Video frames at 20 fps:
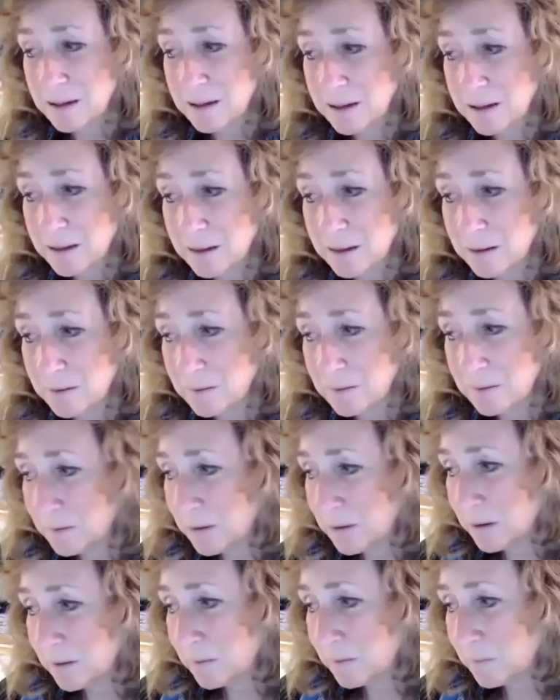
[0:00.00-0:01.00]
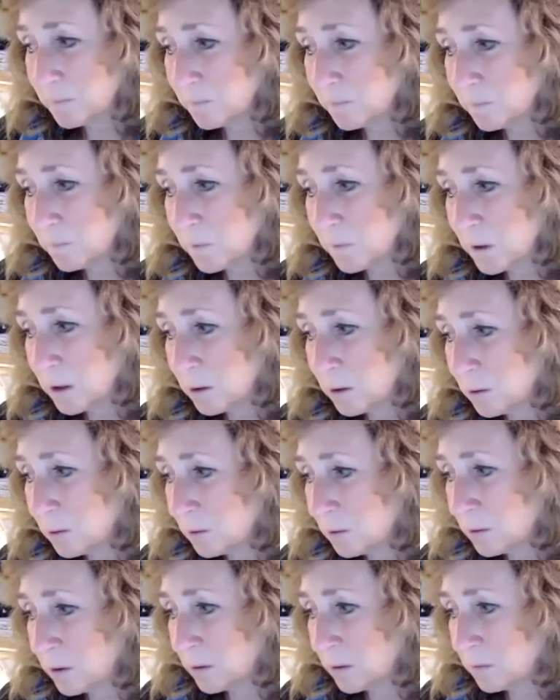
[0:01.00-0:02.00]
the, the,
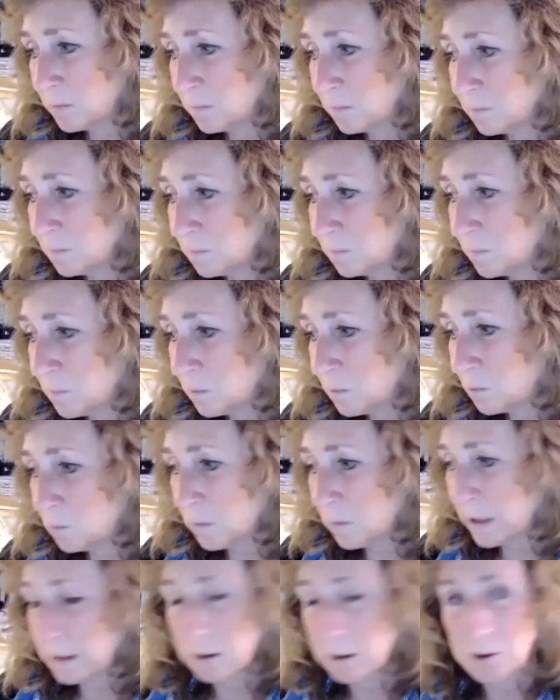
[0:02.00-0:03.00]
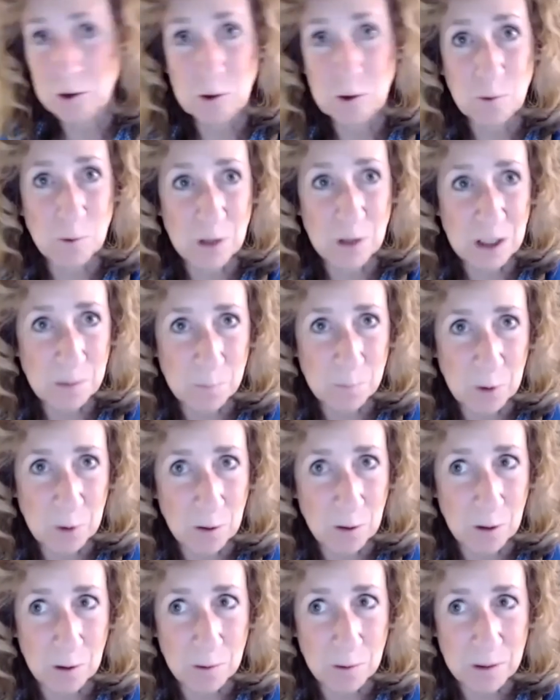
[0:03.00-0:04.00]
the, Greenland Tourist
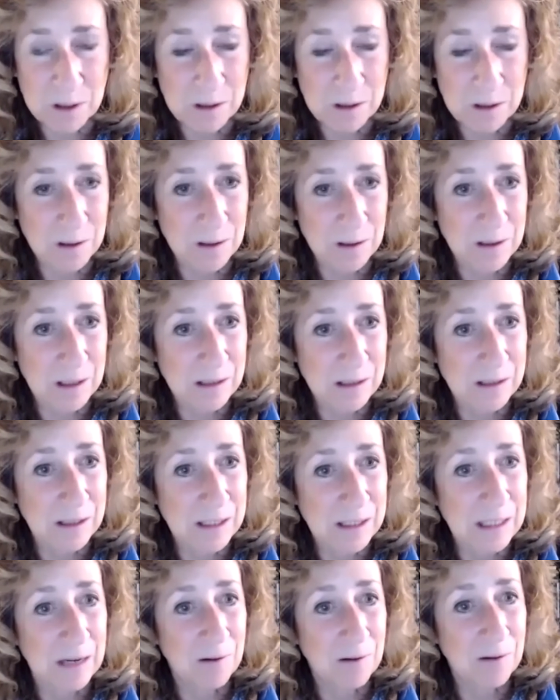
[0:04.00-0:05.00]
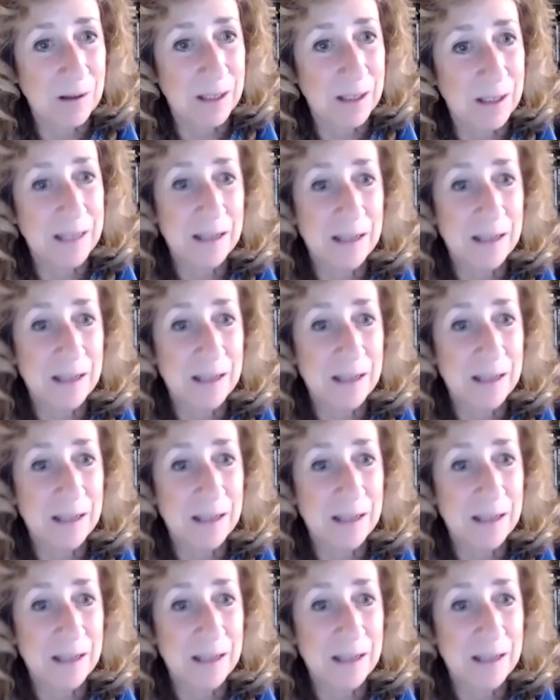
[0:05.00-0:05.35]
Bureau is going to necessarily,